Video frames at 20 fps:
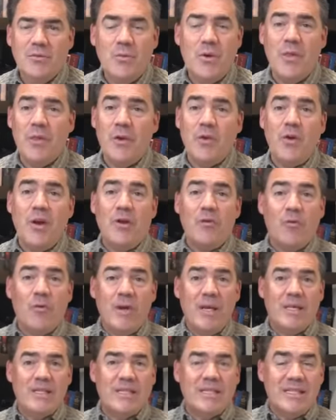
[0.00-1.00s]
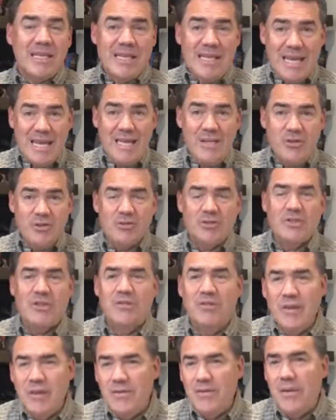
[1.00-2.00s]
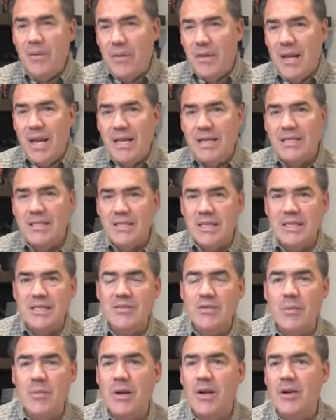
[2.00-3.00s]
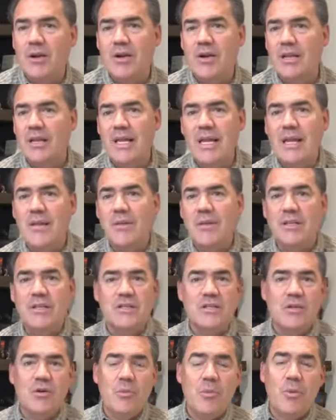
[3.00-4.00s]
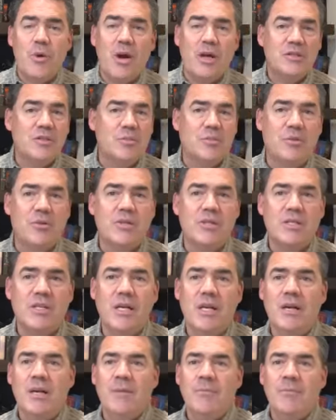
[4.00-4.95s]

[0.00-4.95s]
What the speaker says: One of the great risks and dangers of living in the United States of America, a land that is so prosperous,